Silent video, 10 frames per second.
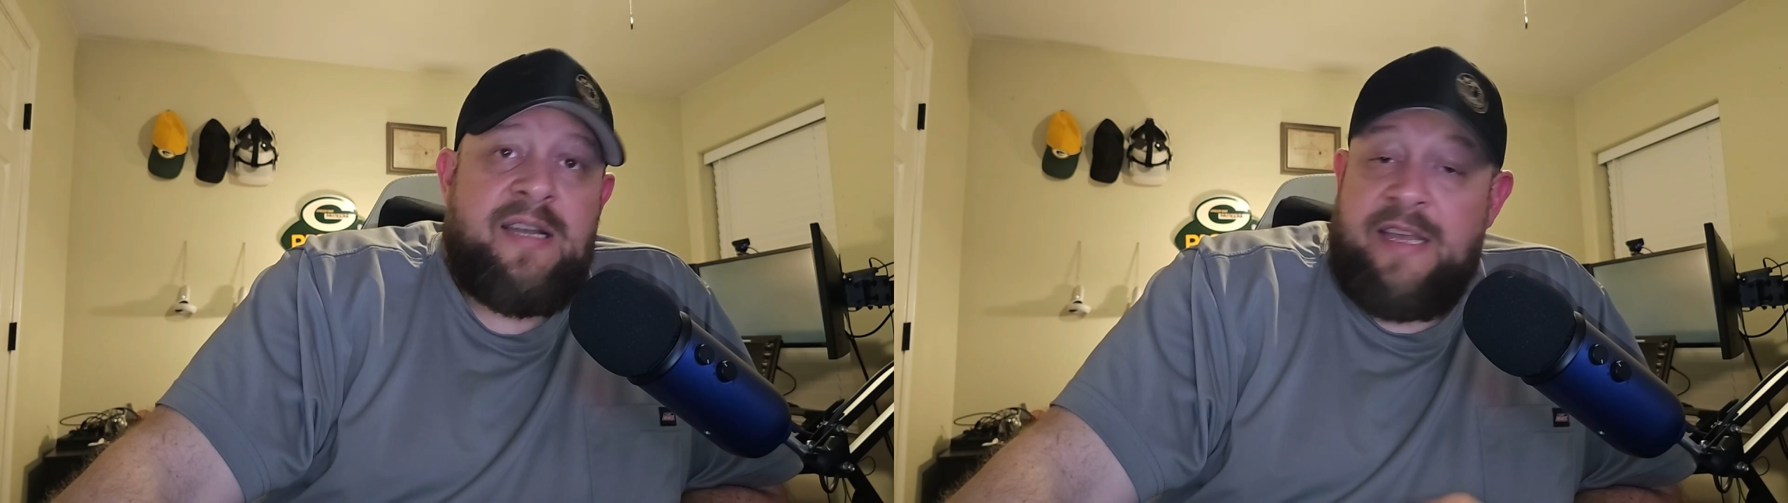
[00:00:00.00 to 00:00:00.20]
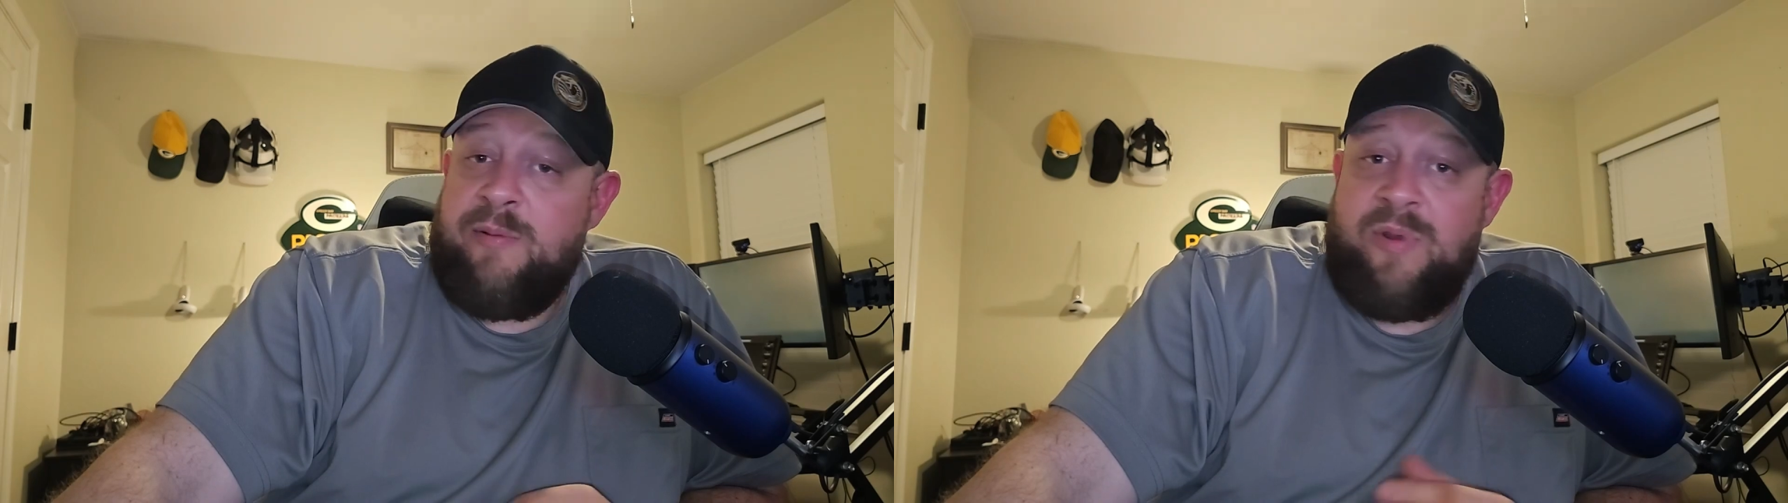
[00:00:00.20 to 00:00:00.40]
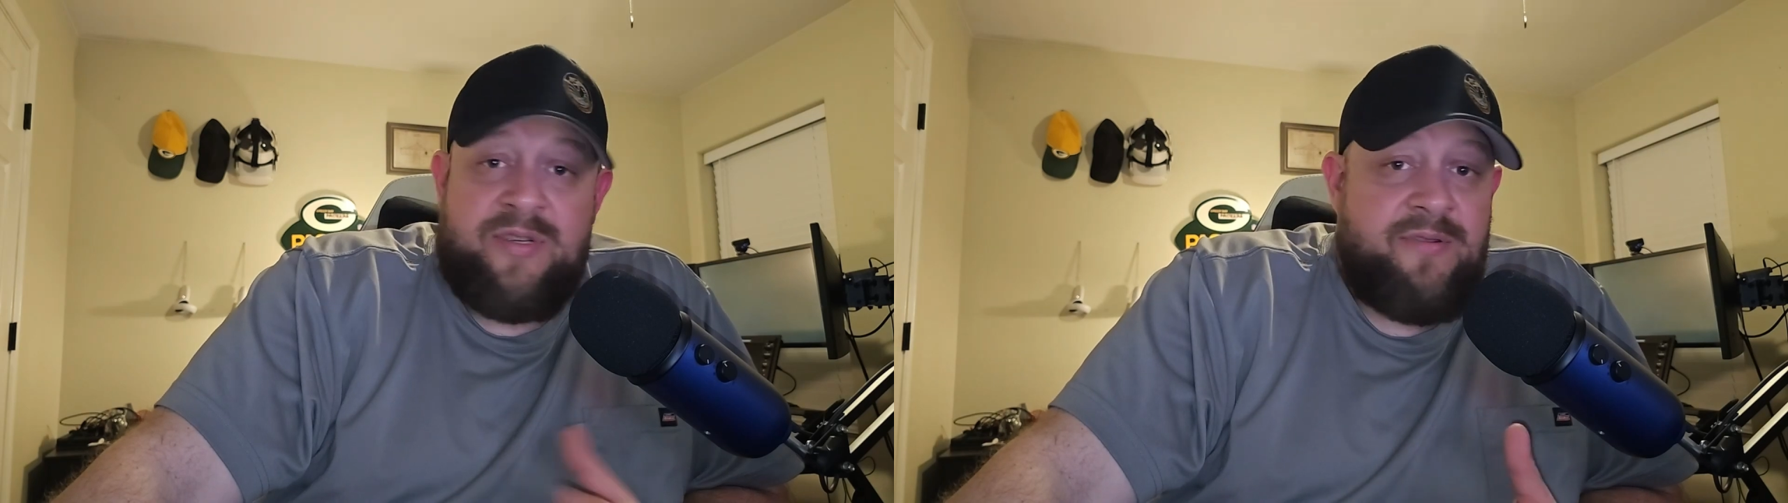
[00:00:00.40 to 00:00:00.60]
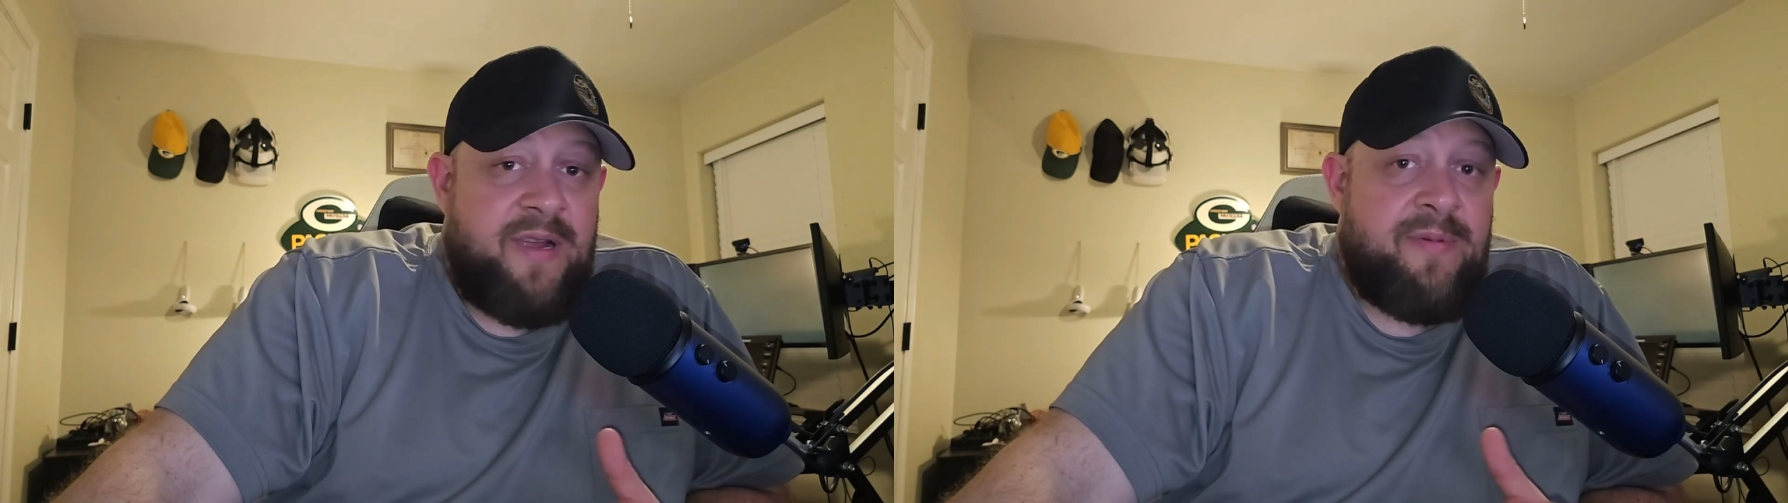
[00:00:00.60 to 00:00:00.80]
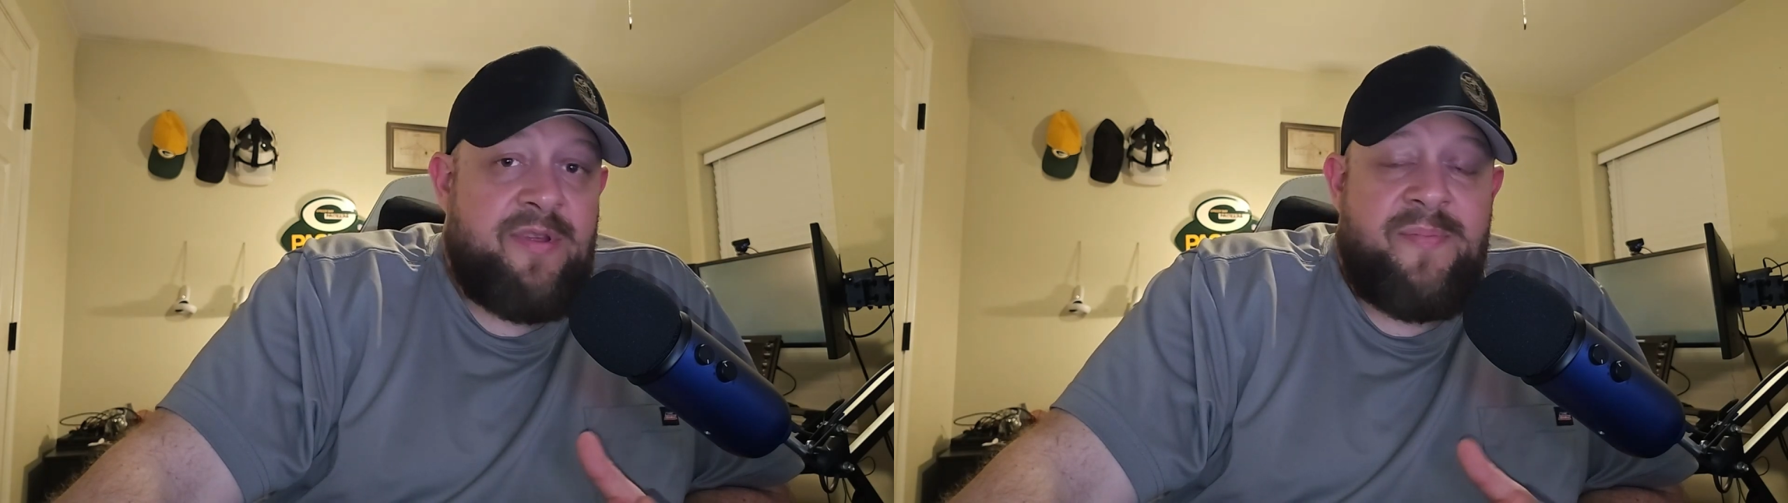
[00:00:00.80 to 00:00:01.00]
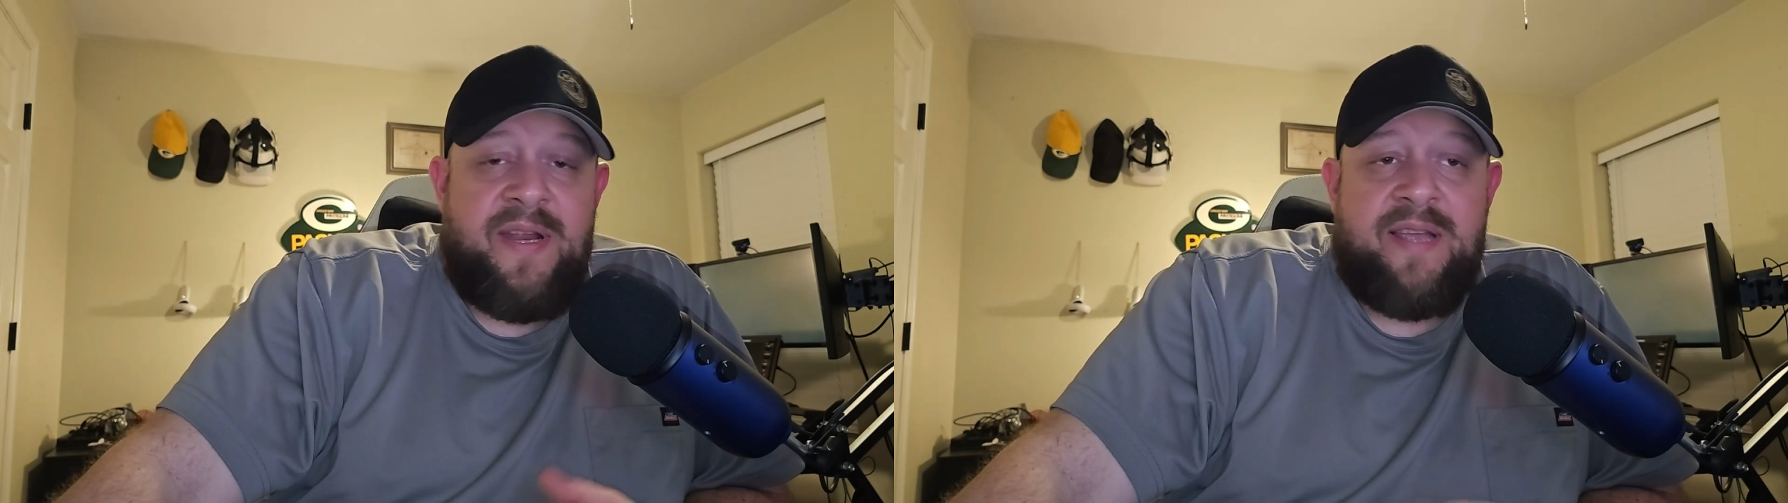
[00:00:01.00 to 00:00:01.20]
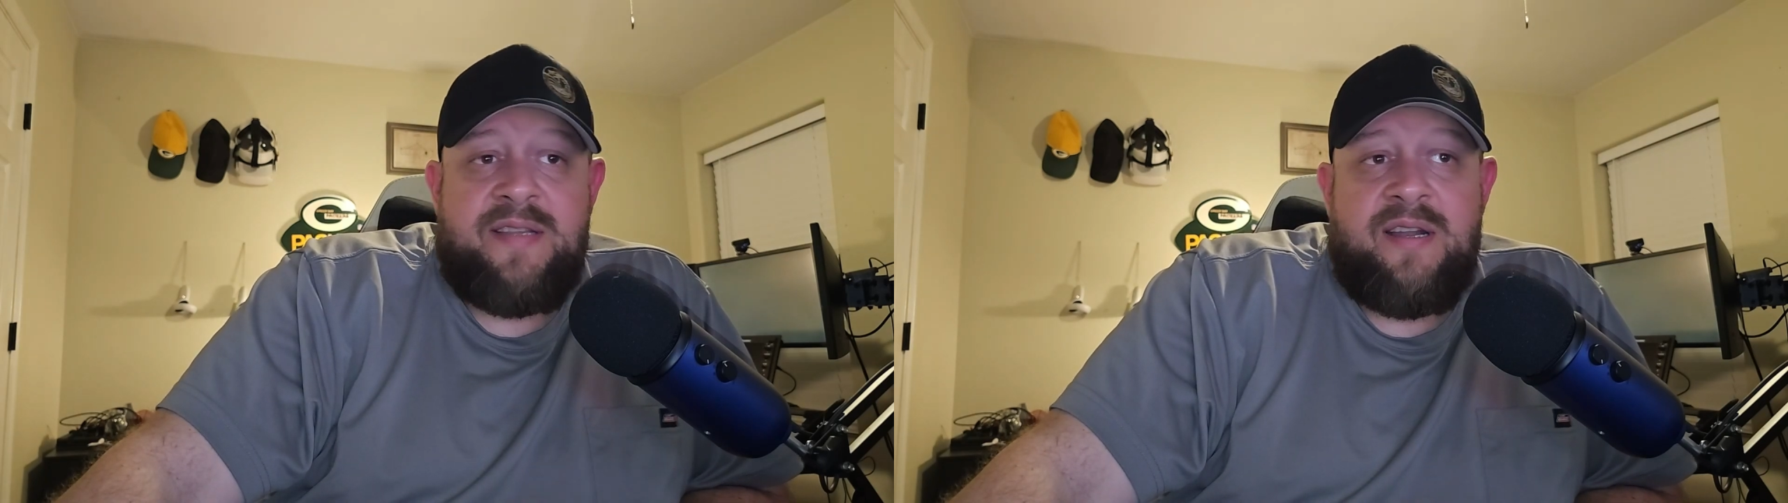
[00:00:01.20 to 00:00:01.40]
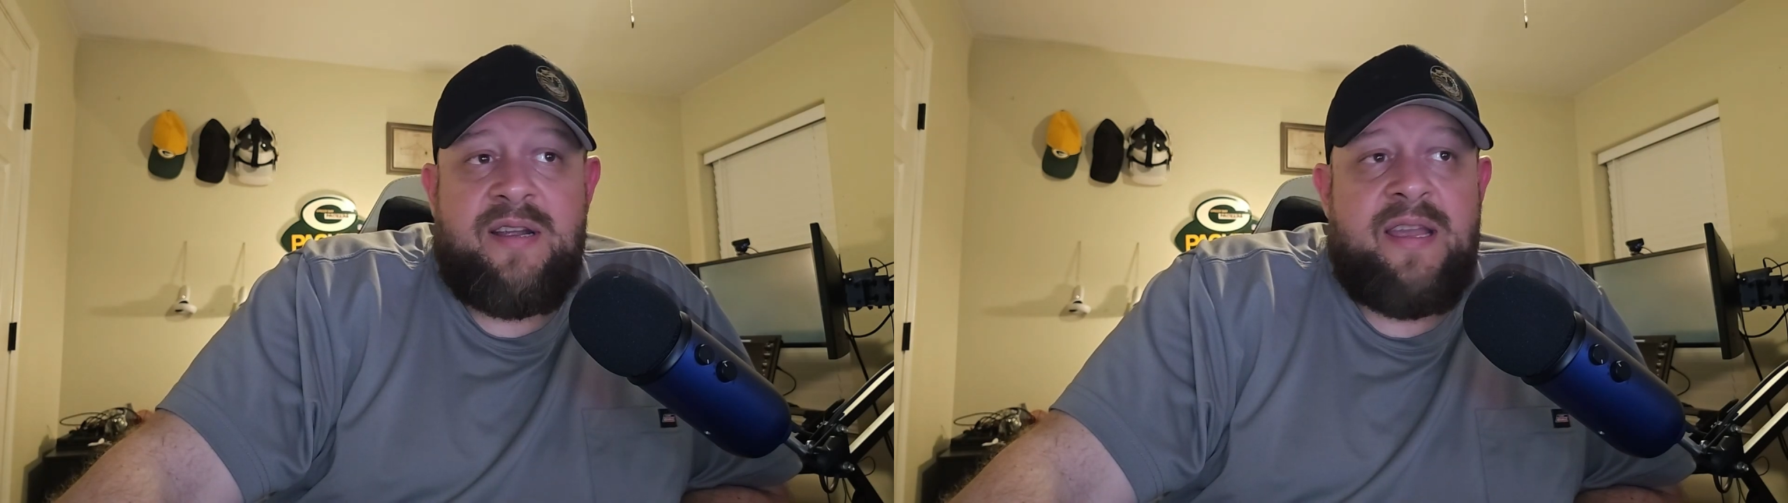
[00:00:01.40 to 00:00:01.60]
It works great with
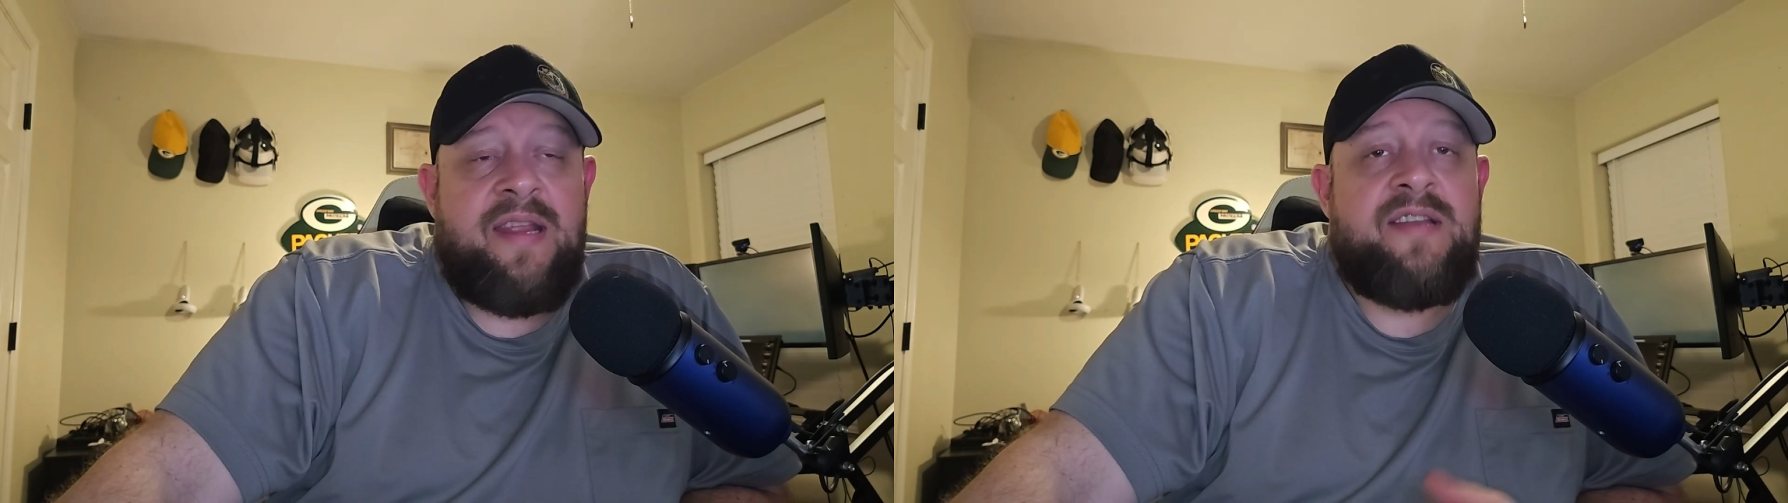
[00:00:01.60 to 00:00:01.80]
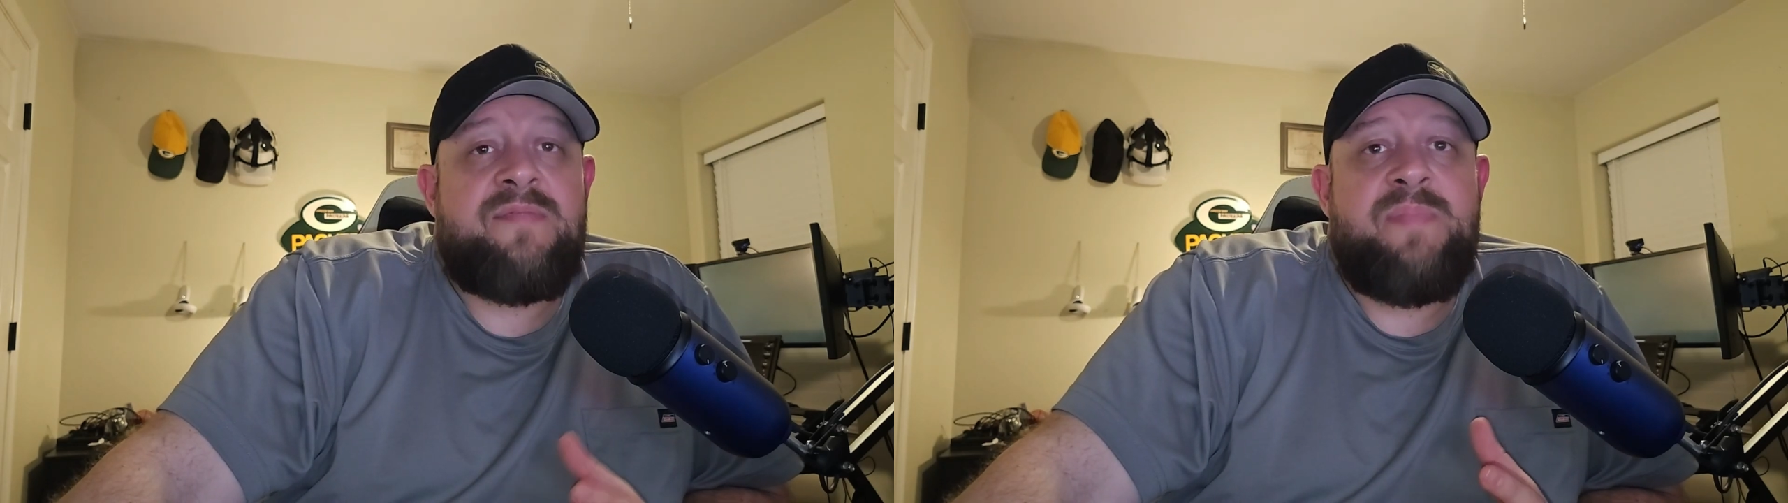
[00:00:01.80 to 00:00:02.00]
OpenXR